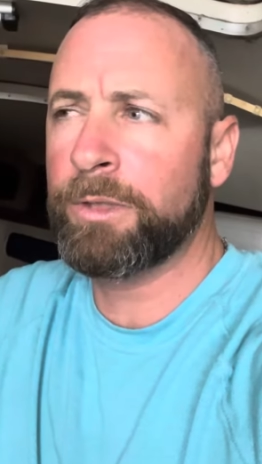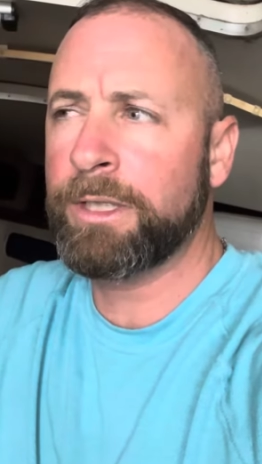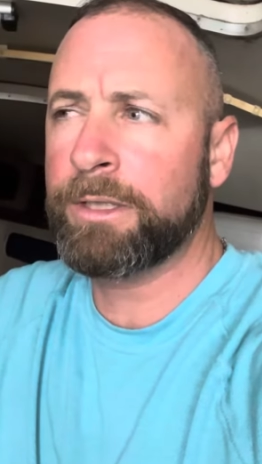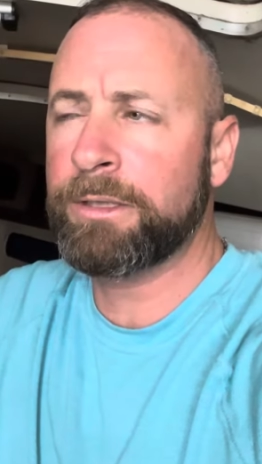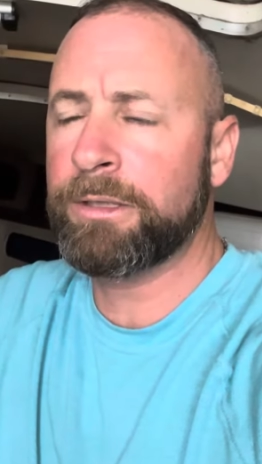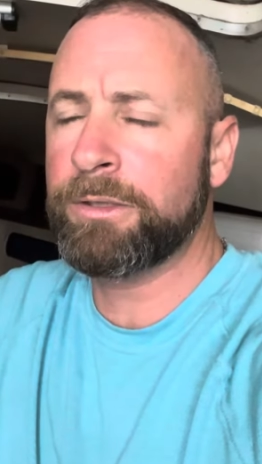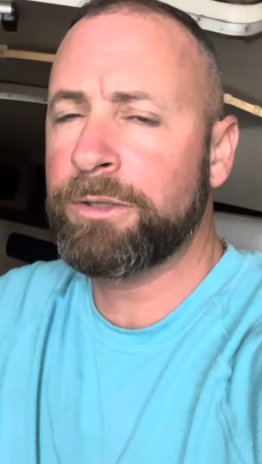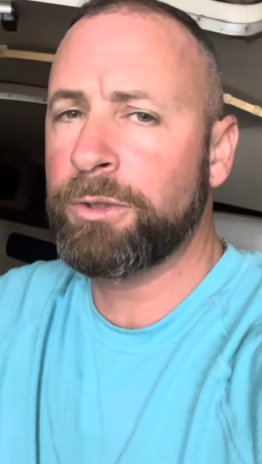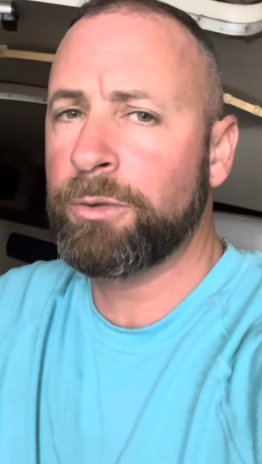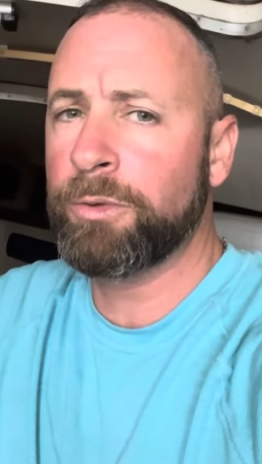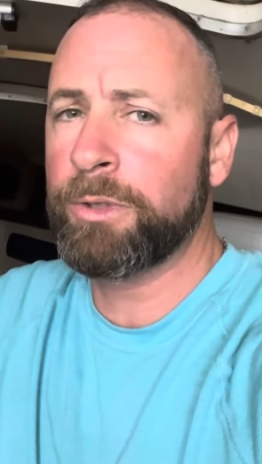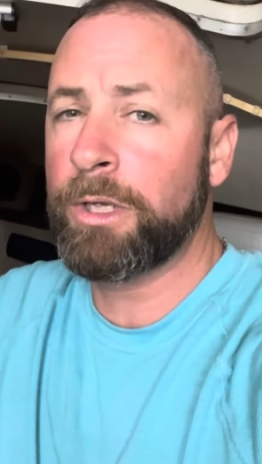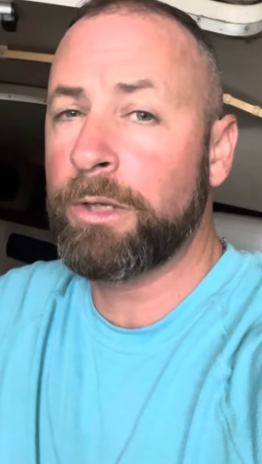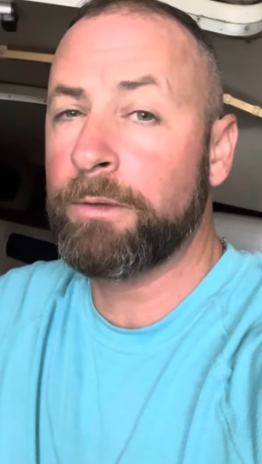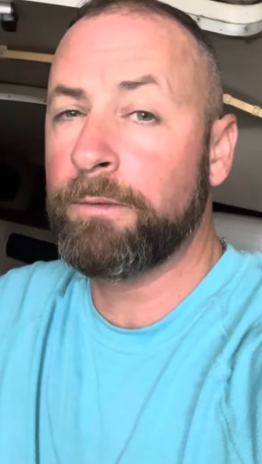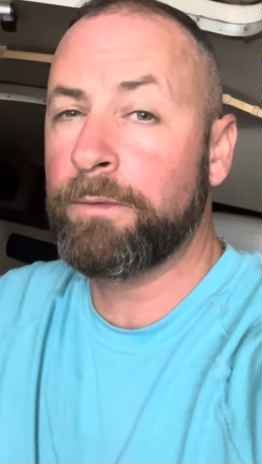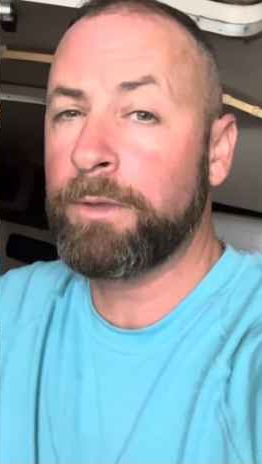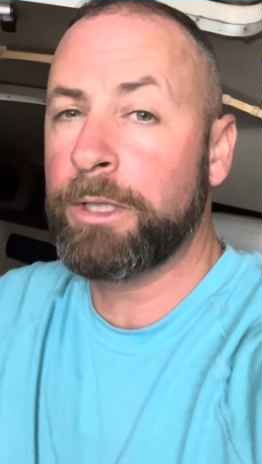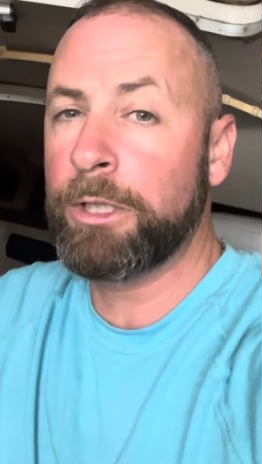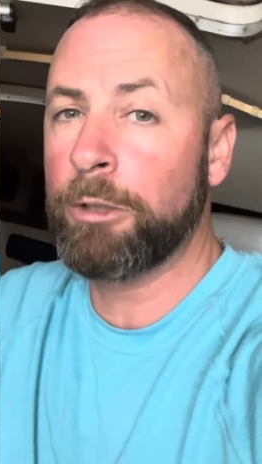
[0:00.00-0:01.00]
get to do another
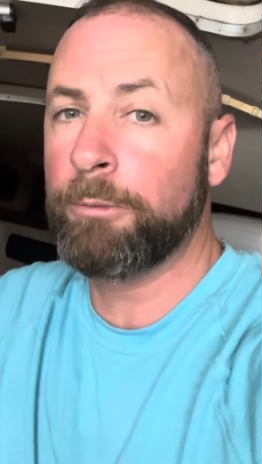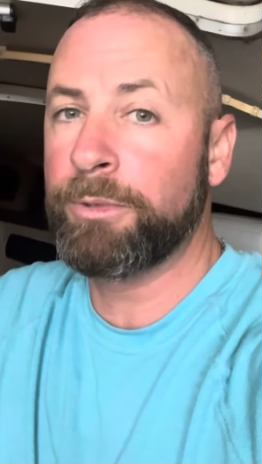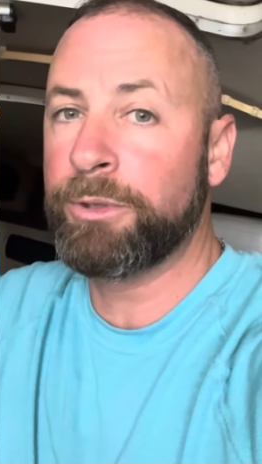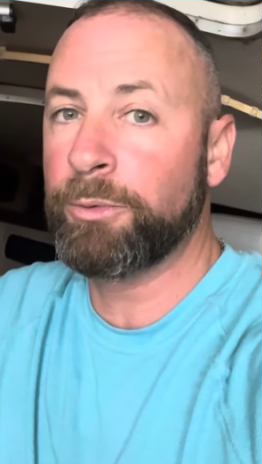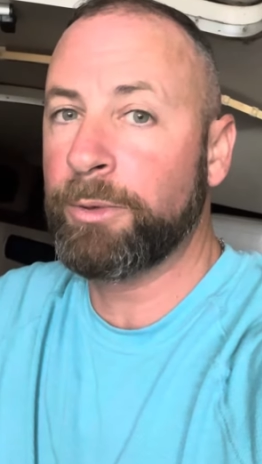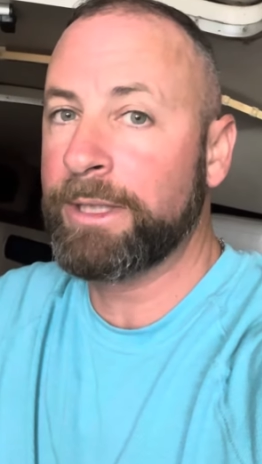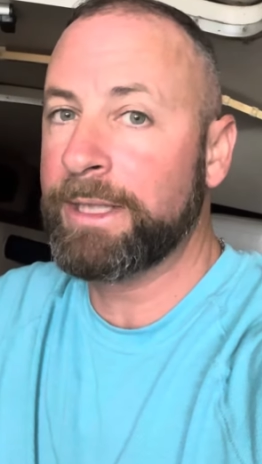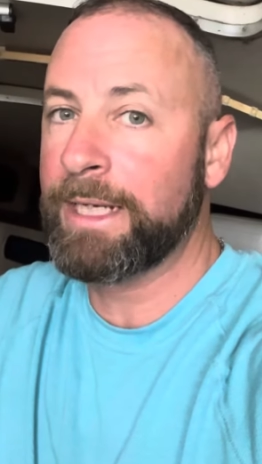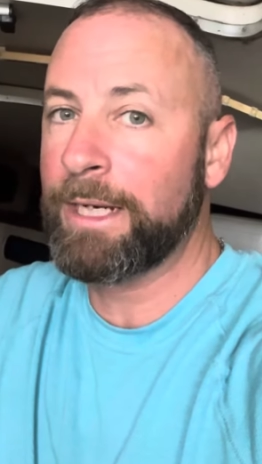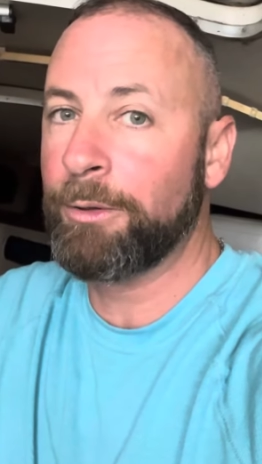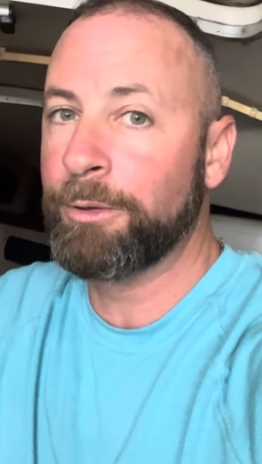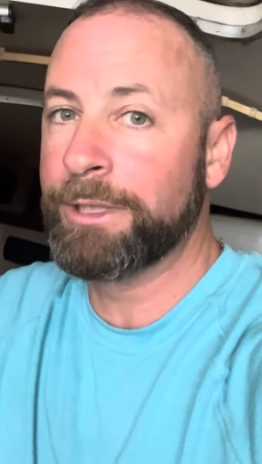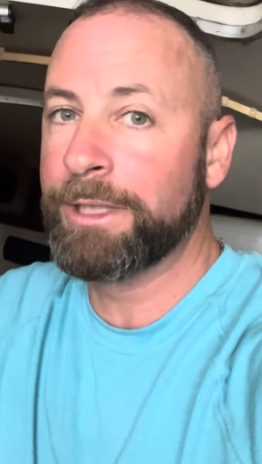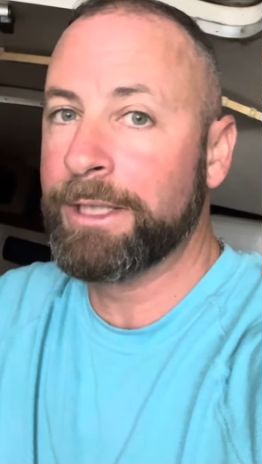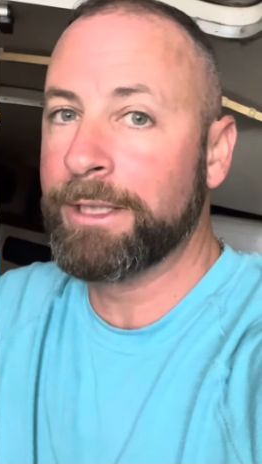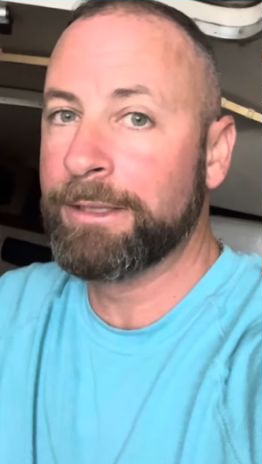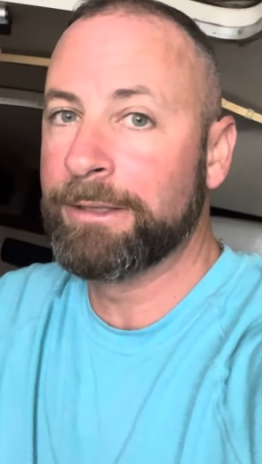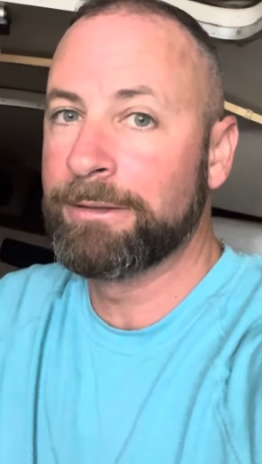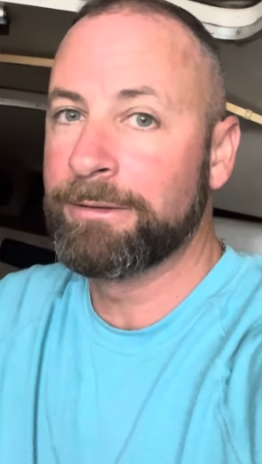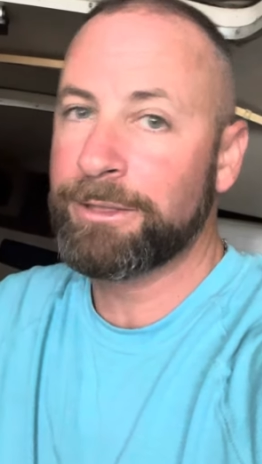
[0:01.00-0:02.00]
video between now and
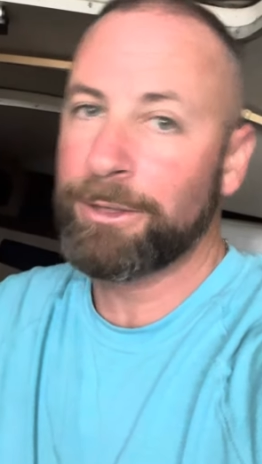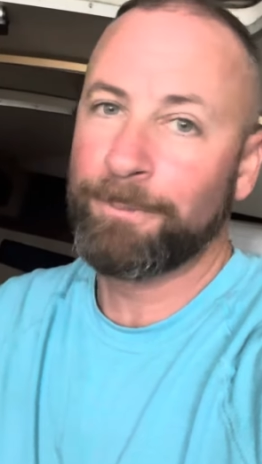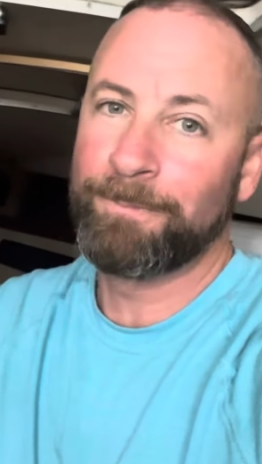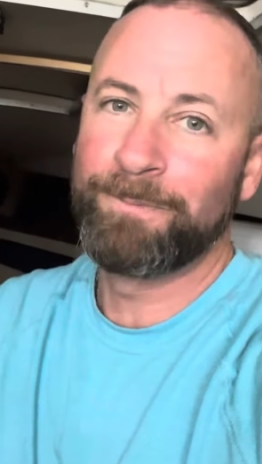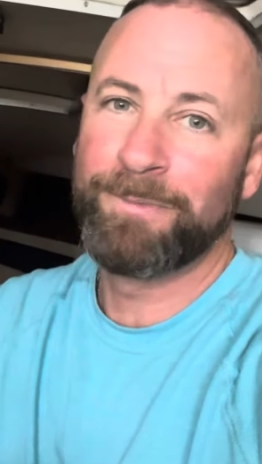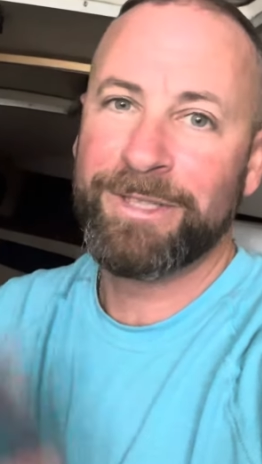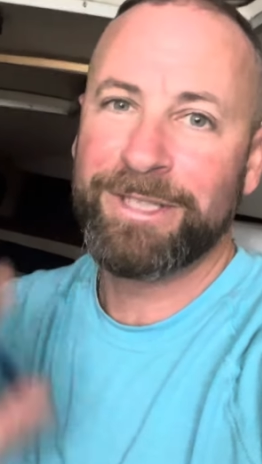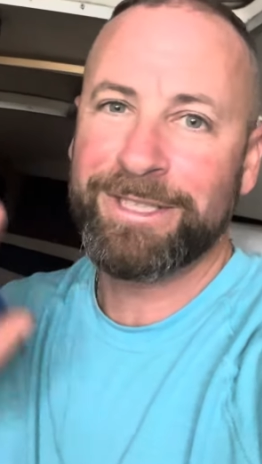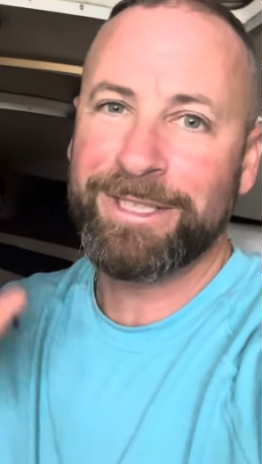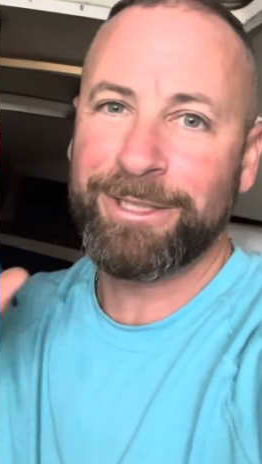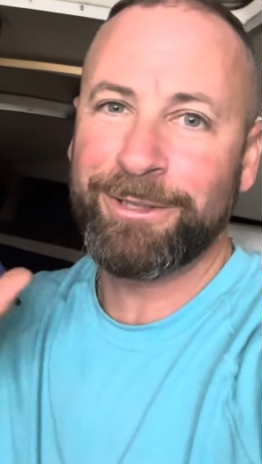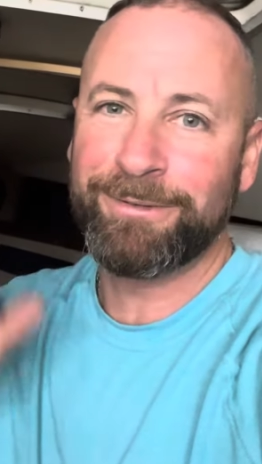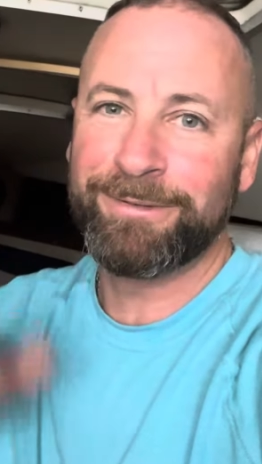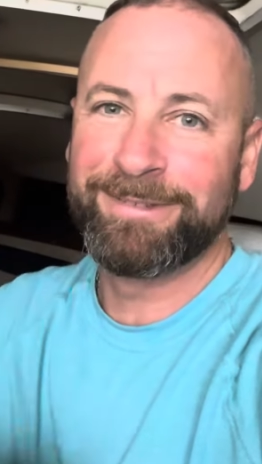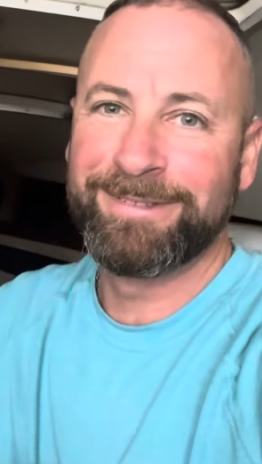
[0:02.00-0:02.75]
then. So, see you.